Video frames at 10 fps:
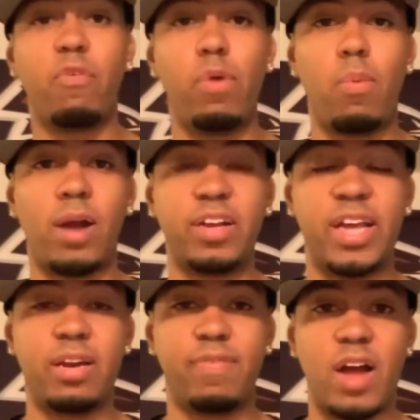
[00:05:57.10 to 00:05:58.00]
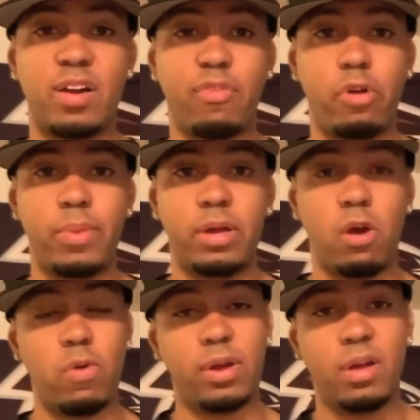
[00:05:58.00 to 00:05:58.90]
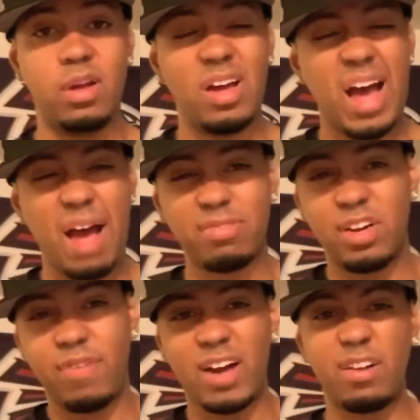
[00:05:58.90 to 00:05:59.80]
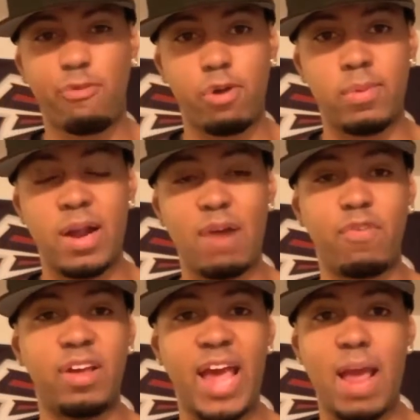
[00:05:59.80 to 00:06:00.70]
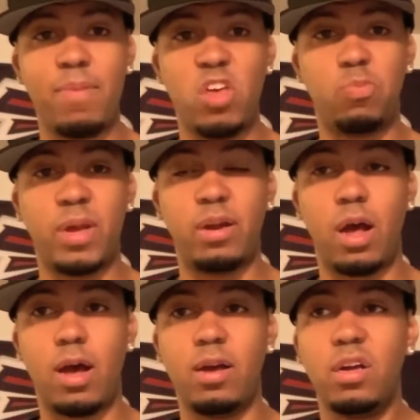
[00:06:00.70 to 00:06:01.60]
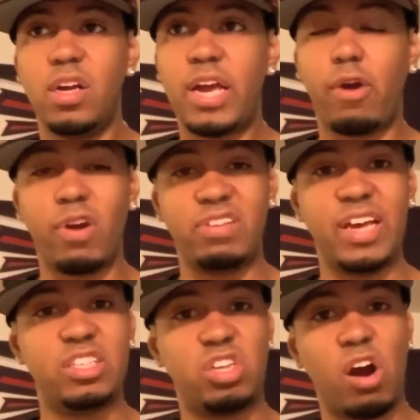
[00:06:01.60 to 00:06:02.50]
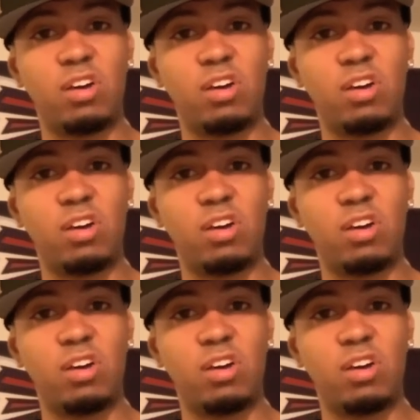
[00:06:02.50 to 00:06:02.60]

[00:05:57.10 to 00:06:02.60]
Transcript: want to get Devontae Freeman going. Obviously, Devontae Freeman, every game, he's been increasing his yards